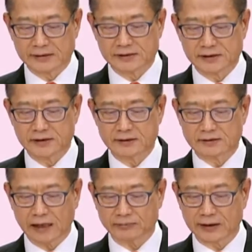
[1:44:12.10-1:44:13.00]
medical
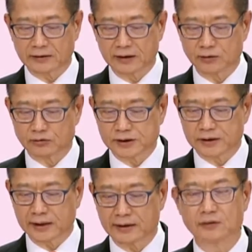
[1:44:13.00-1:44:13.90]
and healthcare
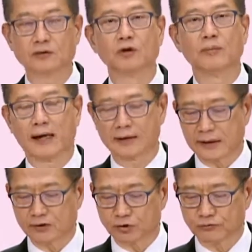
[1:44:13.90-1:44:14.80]
sciences,
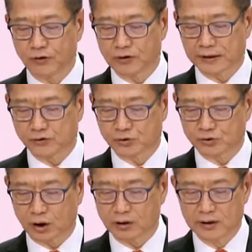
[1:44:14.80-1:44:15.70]
microelectronics,
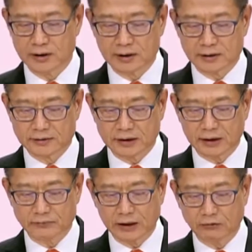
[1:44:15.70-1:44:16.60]
integrated circuit
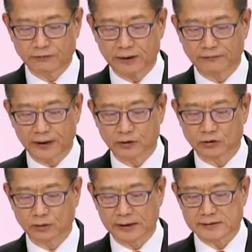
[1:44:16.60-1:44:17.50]
design and arts
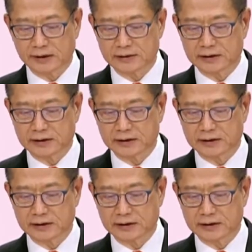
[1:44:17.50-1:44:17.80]
technology,